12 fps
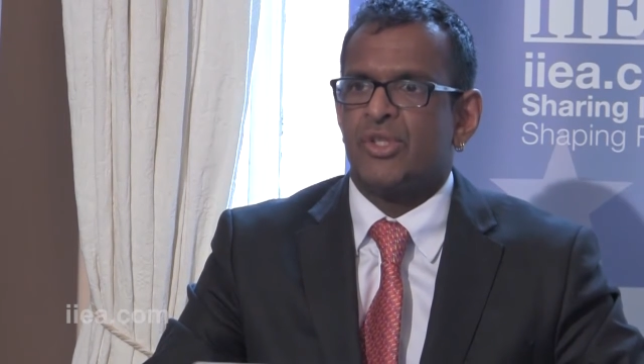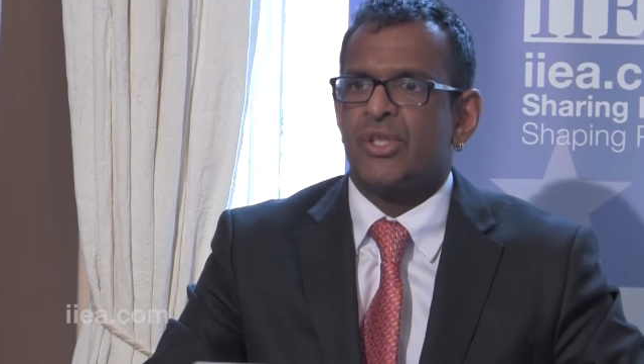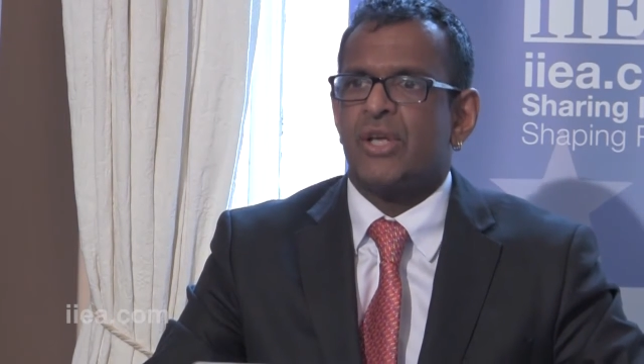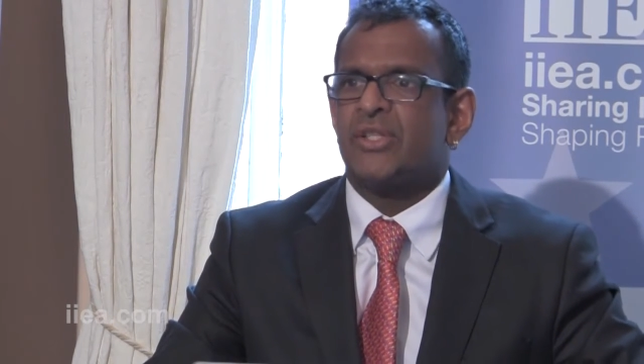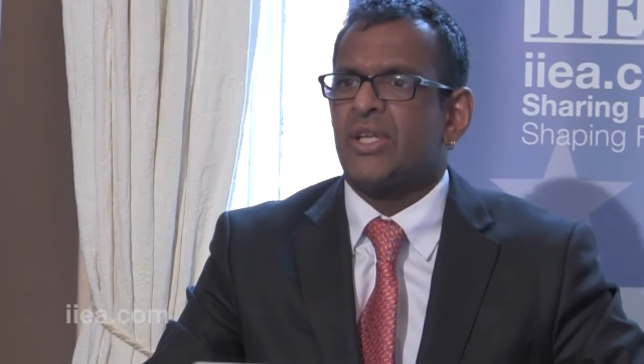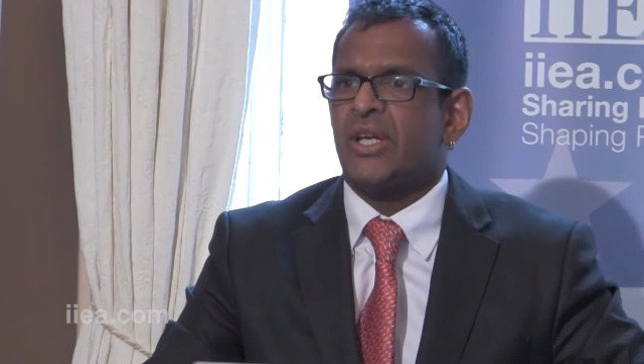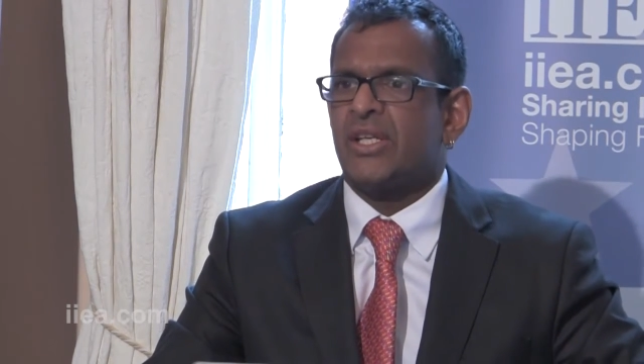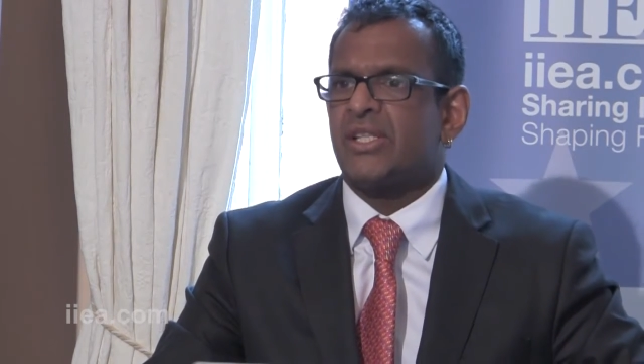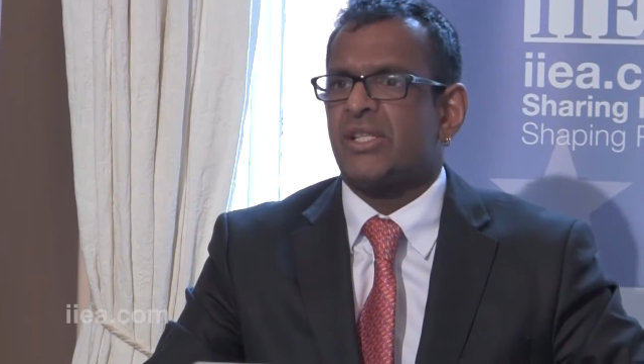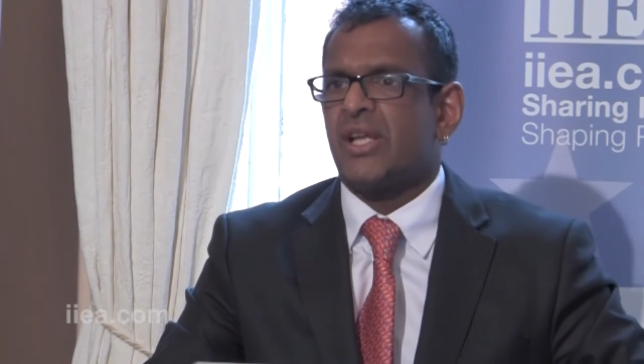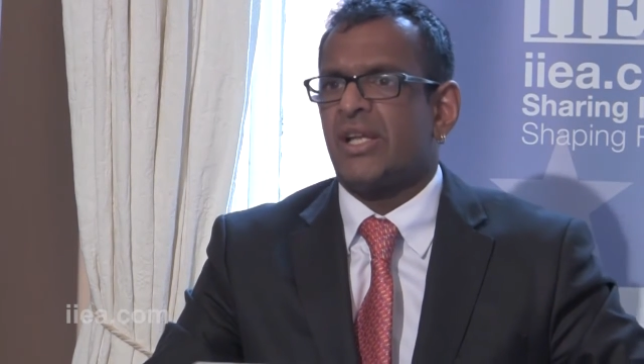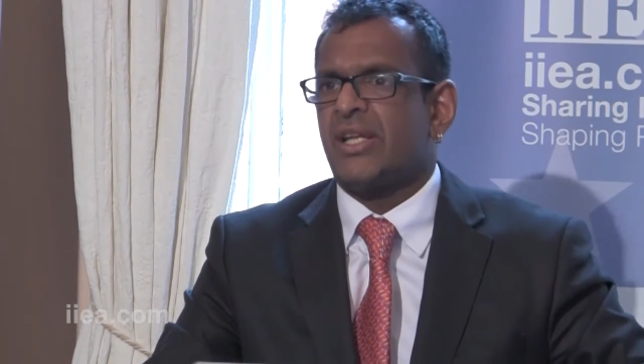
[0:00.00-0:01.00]
started getting
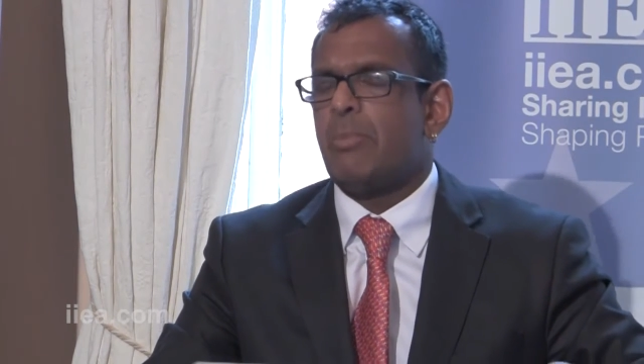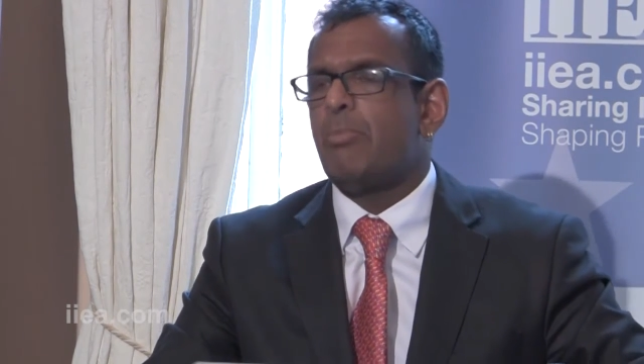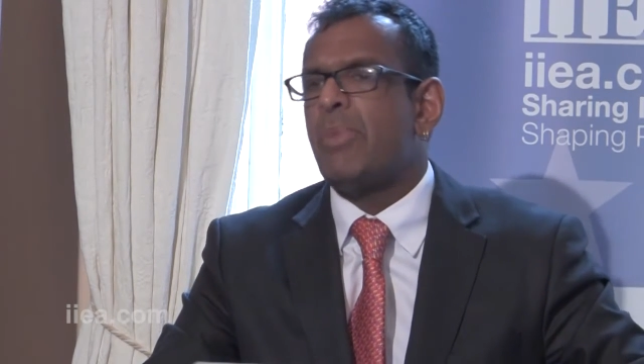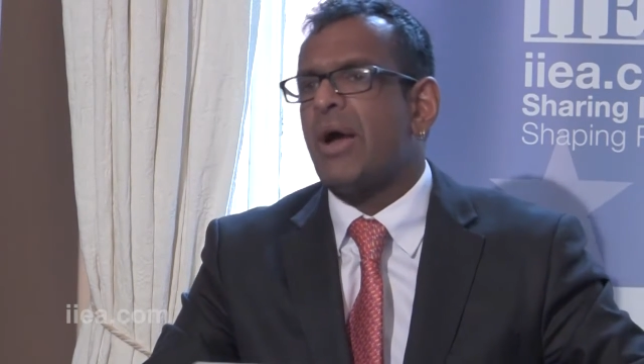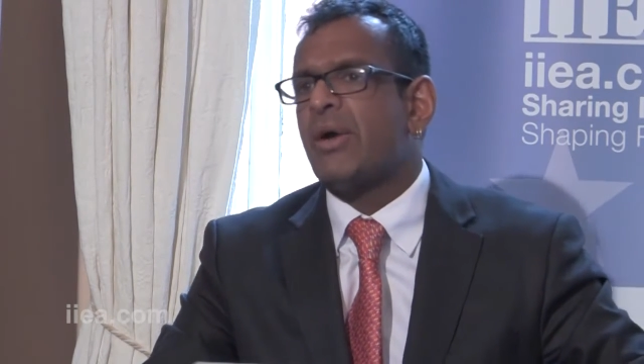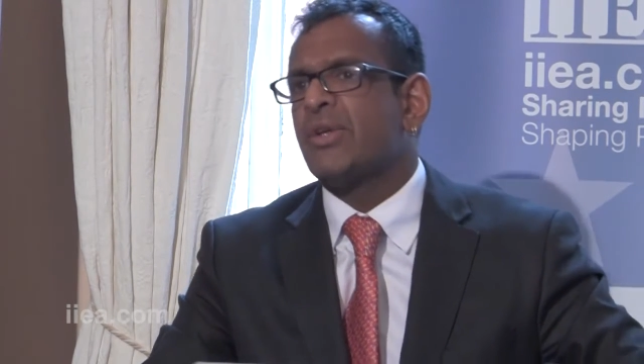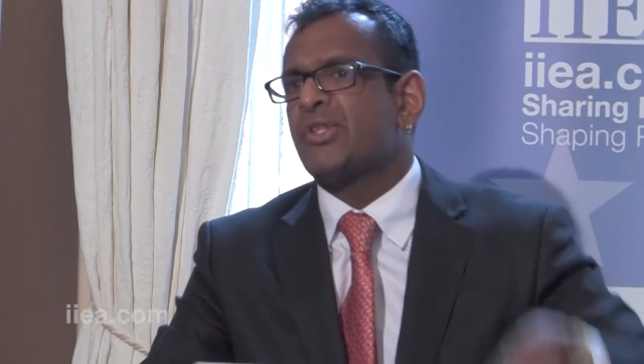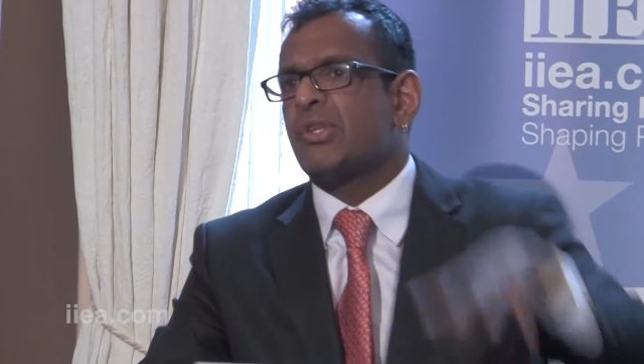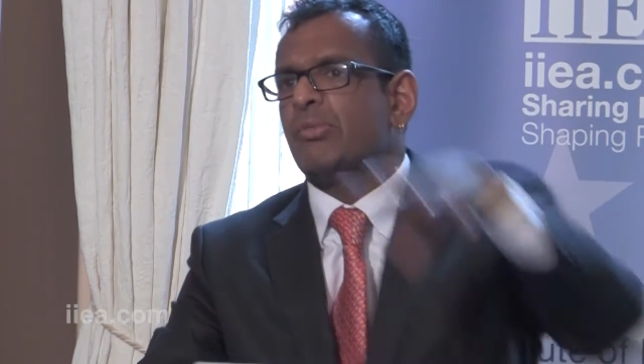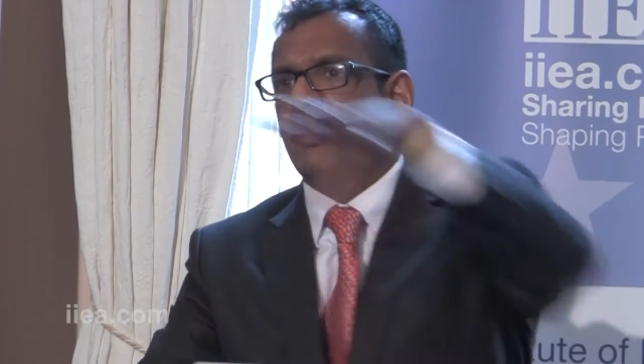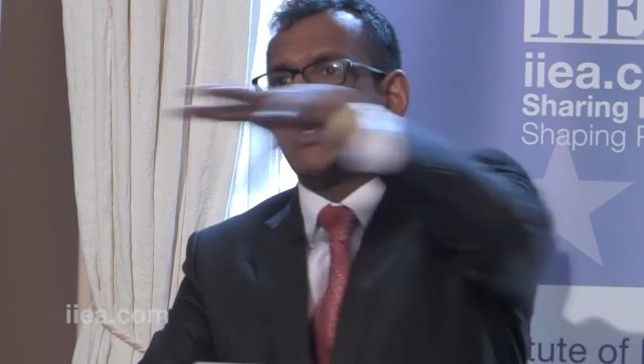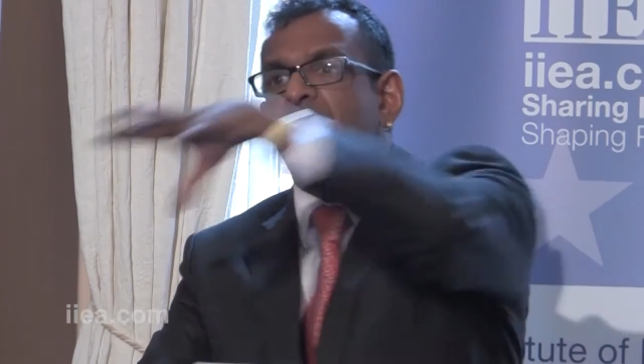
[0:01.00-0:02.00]
slightly embarrassed
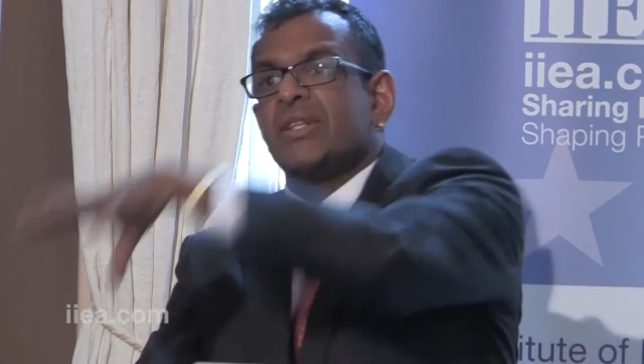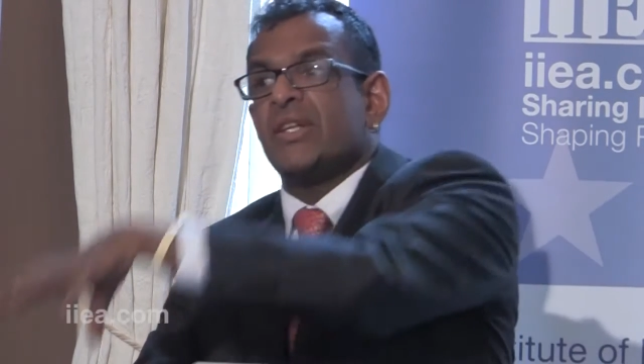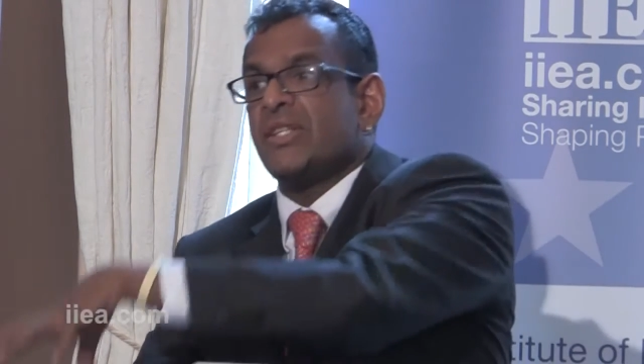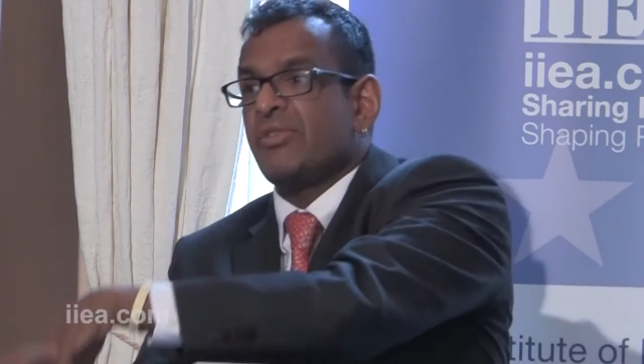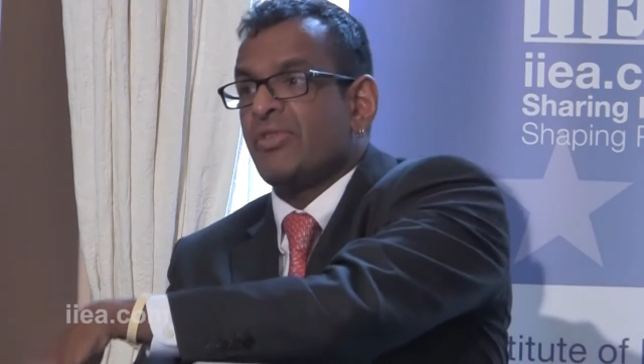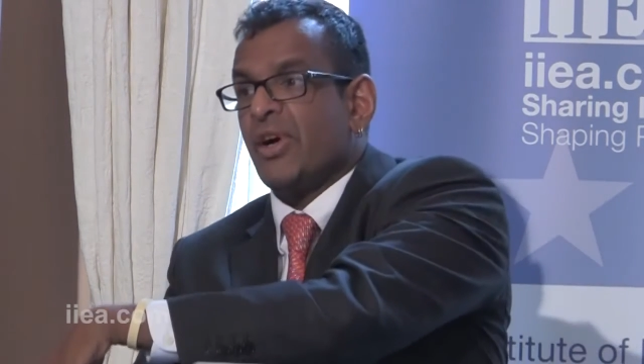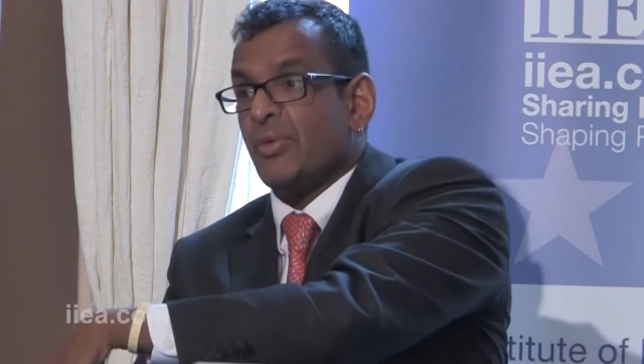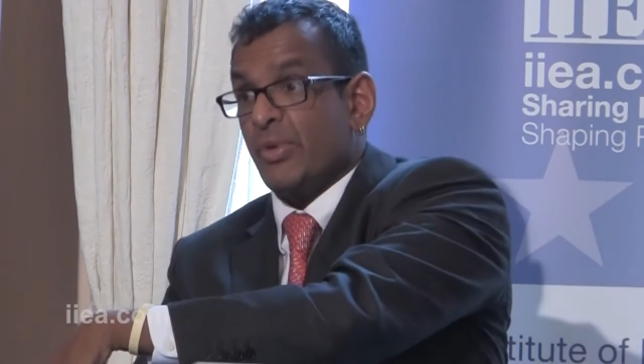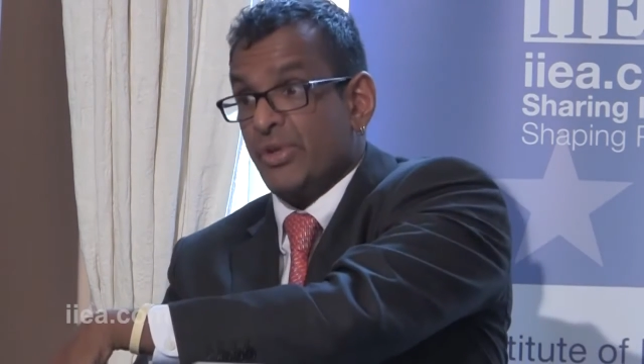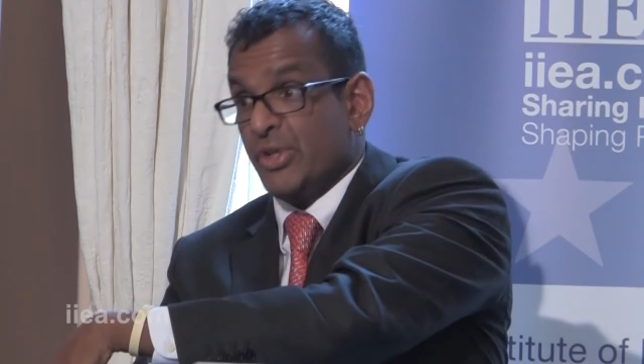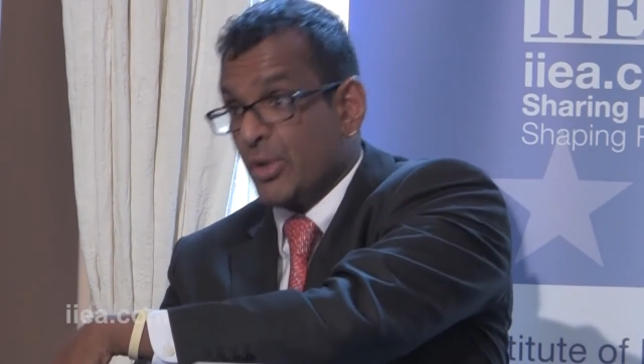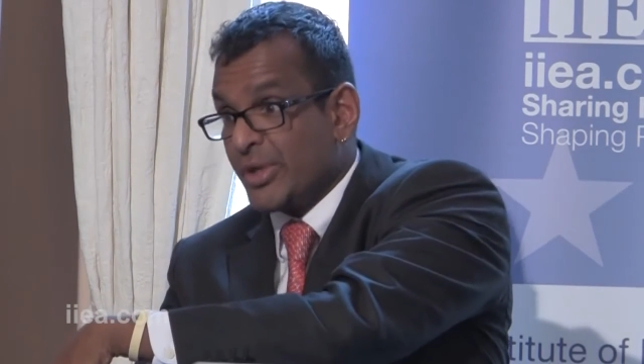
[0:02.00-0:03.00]
at being identified
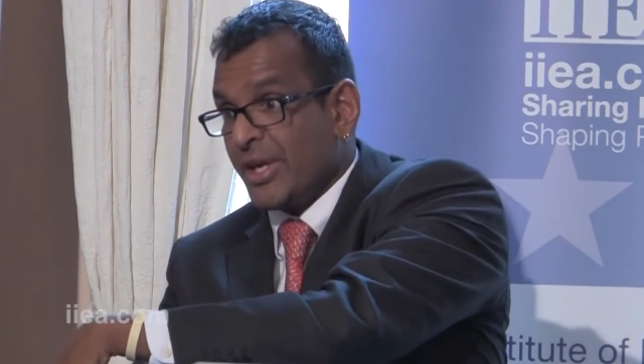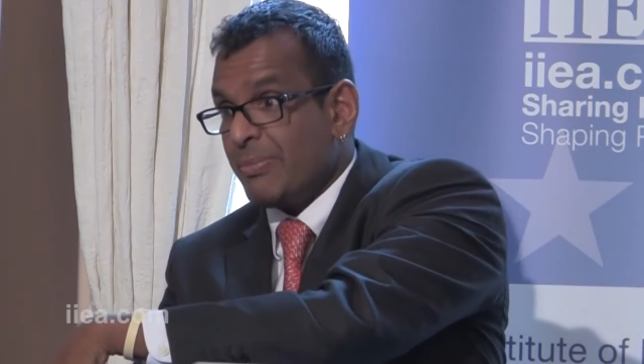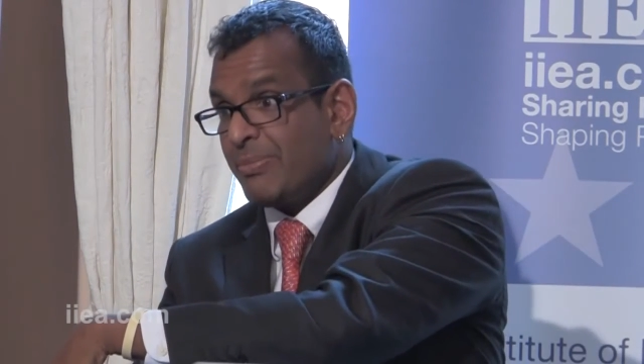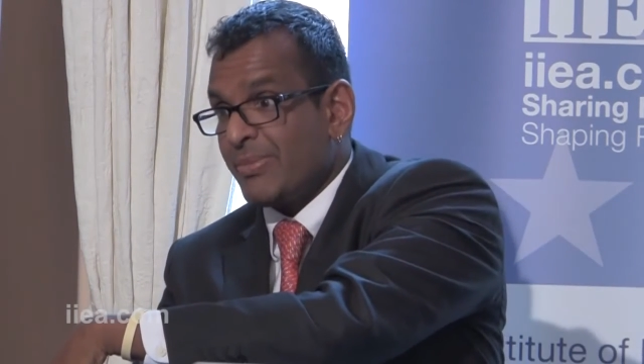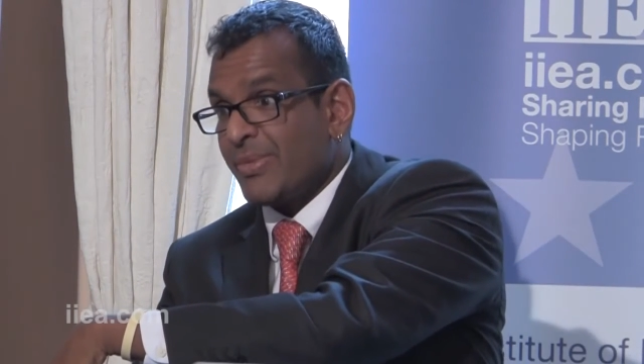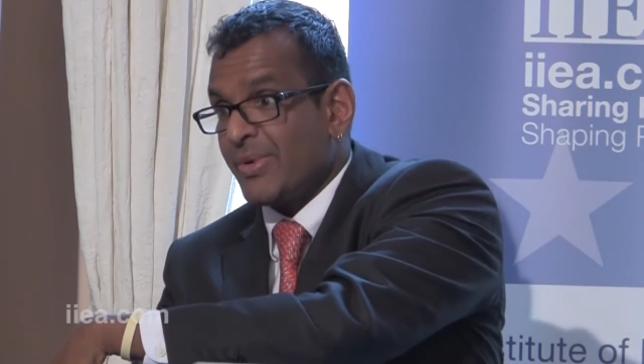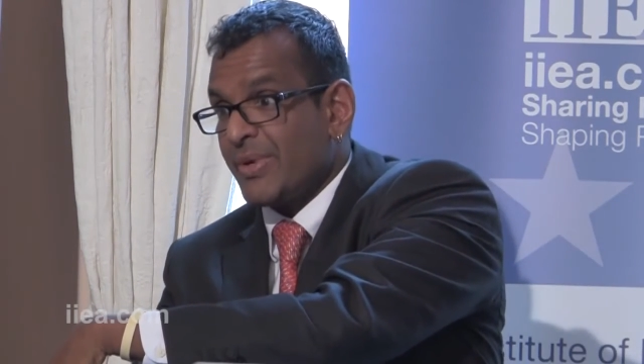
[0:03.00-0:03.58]
with UKIP,